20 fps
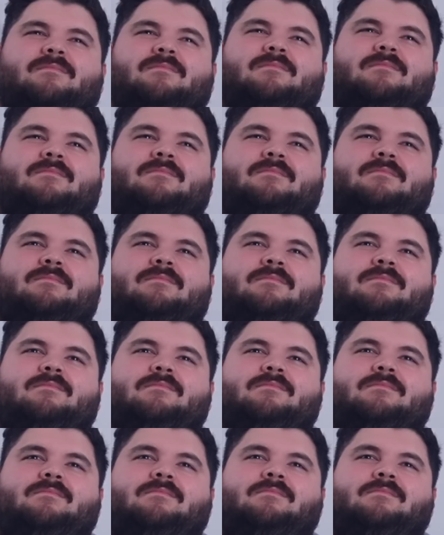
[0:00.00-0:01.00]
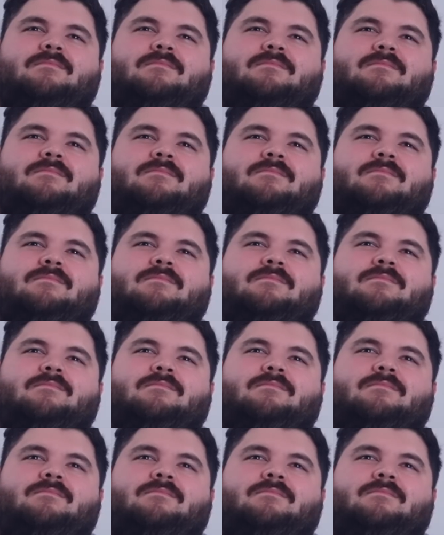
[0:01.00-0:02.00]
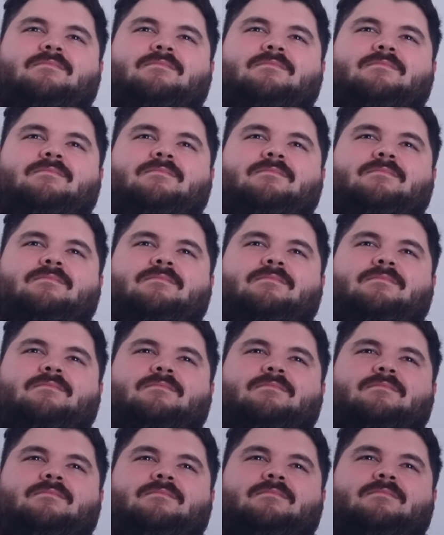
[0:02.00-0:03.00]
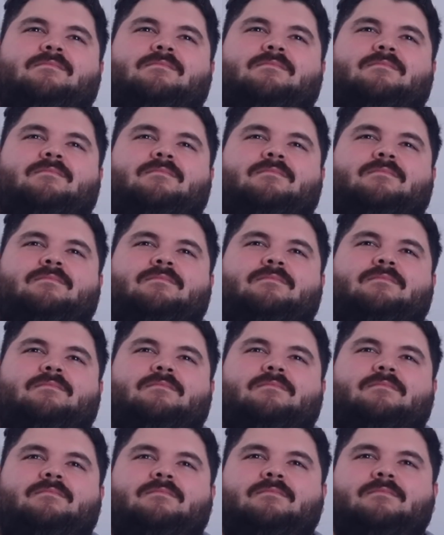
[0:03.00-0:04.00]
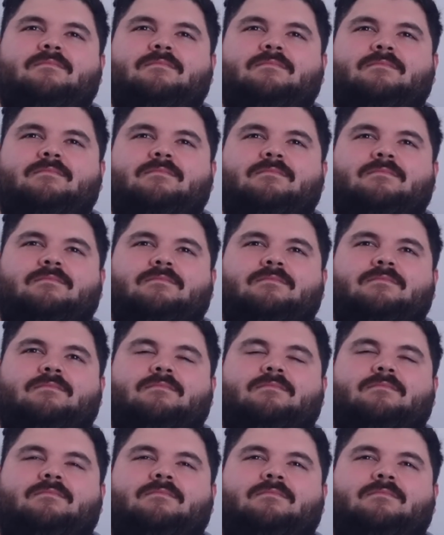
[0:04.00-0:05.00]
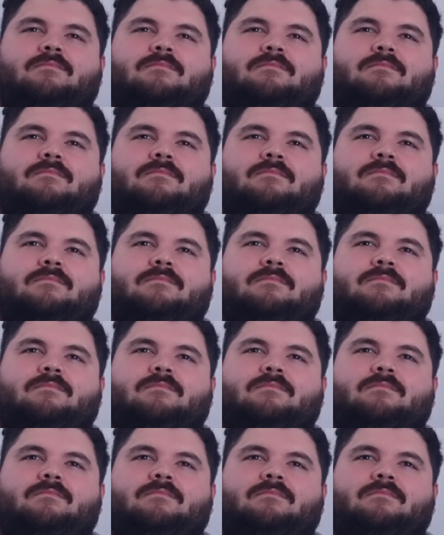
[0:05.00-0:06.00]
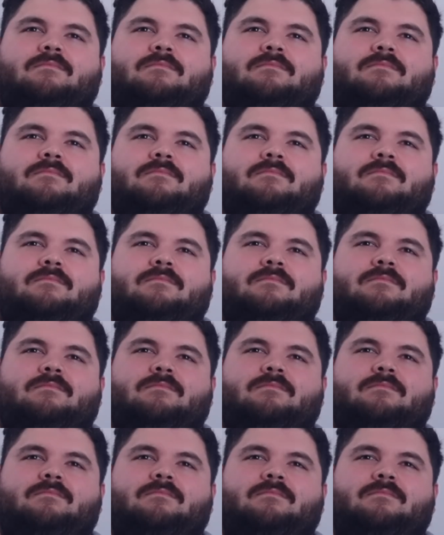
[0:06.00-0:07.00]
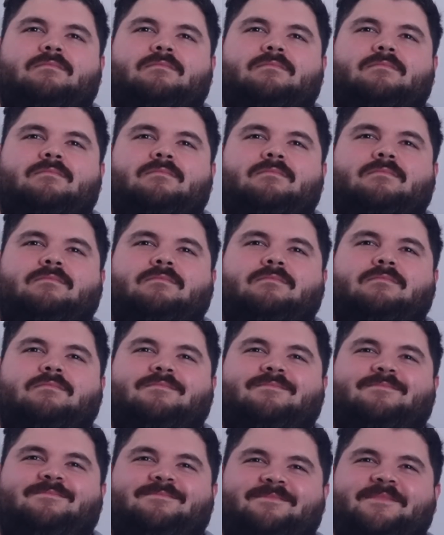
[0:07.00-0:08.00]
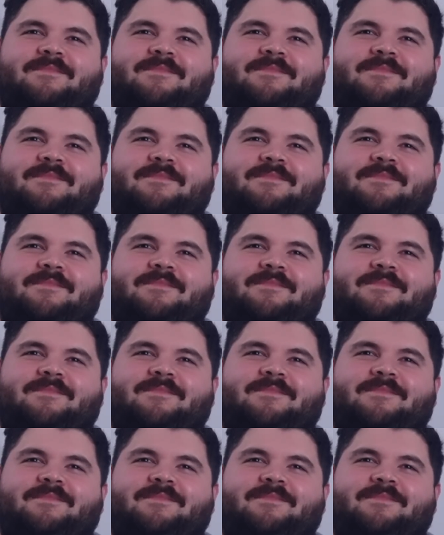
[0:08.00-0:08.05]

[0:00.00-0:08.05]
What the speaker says: [no speech]